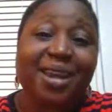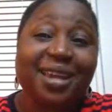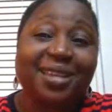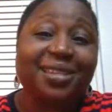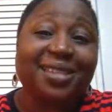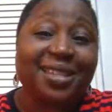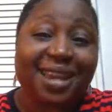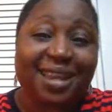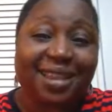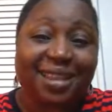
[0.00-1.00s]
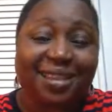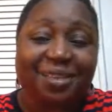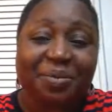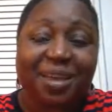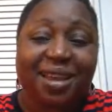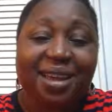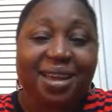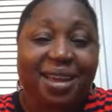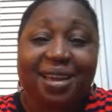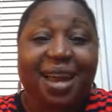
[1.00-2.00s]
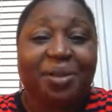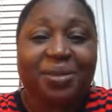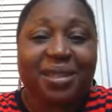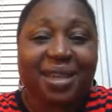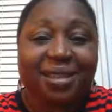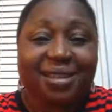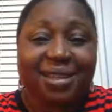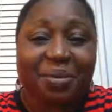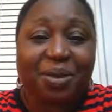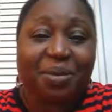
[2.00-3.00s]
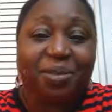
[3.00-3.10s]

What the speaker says: He doesn't say anything to me, and I don't say anything to him either.